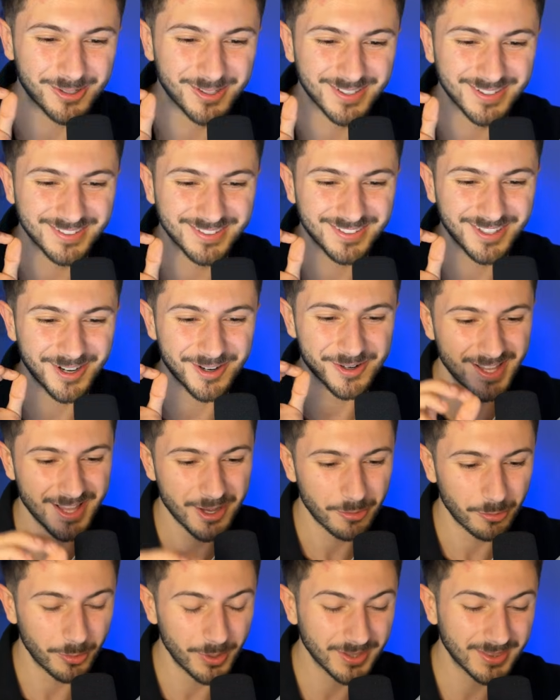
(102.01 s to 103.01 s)
So
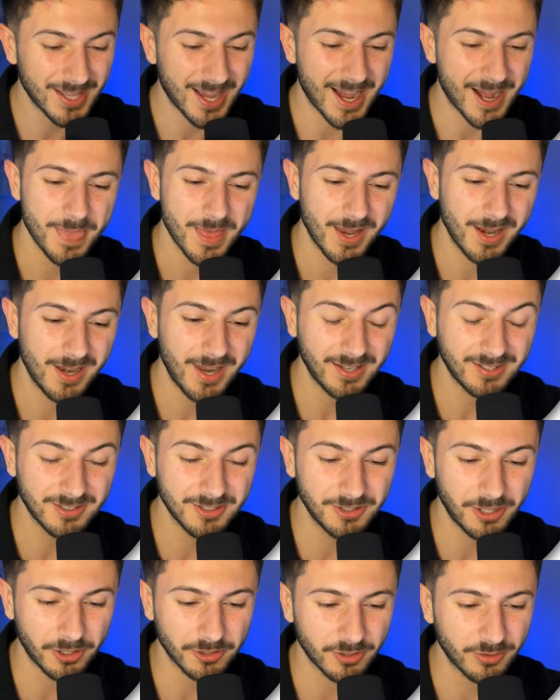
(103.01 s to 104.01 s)
with that, let's
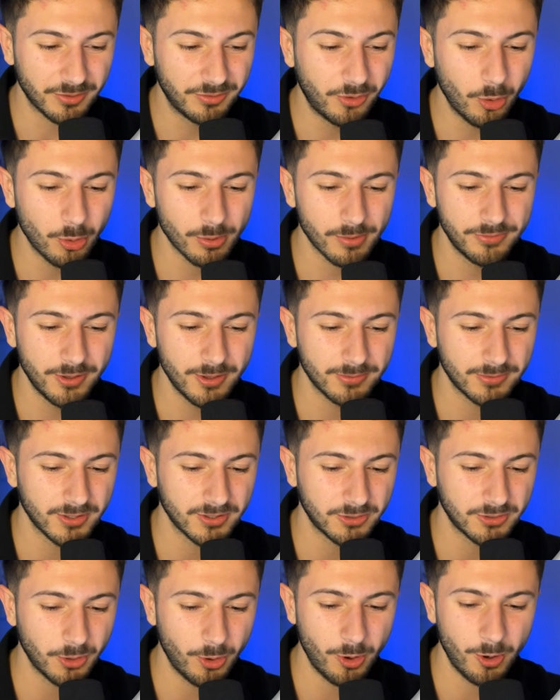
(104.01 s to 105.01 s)
conduct a full review of the
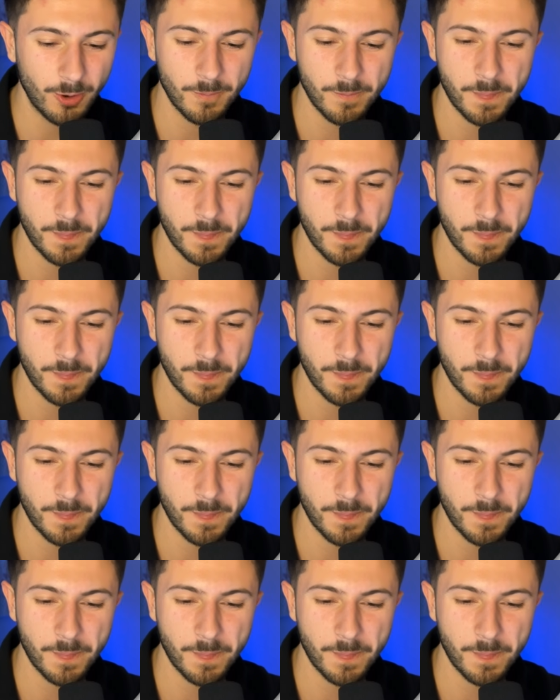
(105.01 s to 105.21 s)
store,